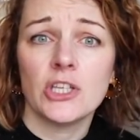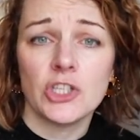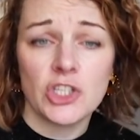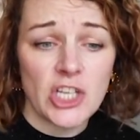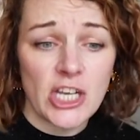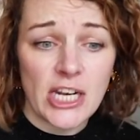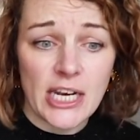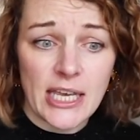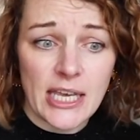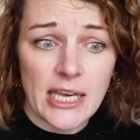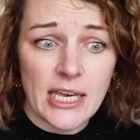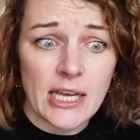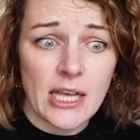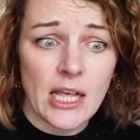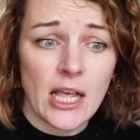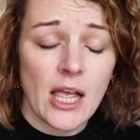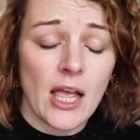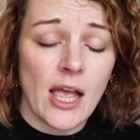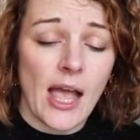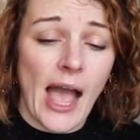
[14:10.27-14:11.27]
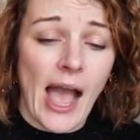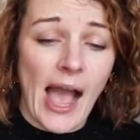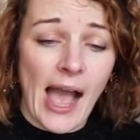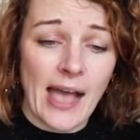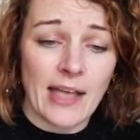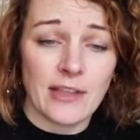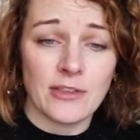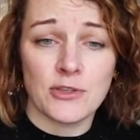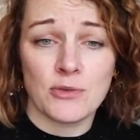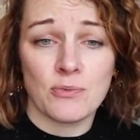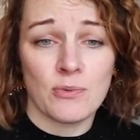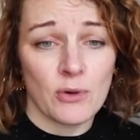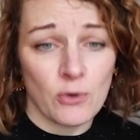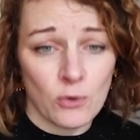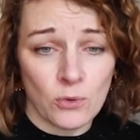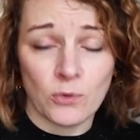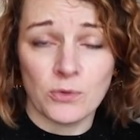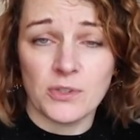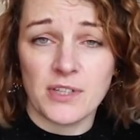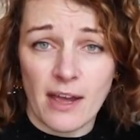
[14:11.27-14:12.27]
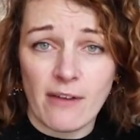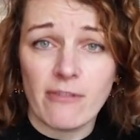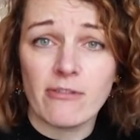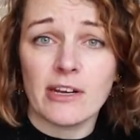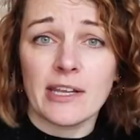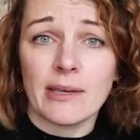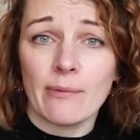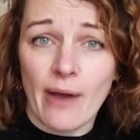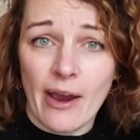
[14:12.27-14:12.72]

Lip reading: chilly and we're all definitely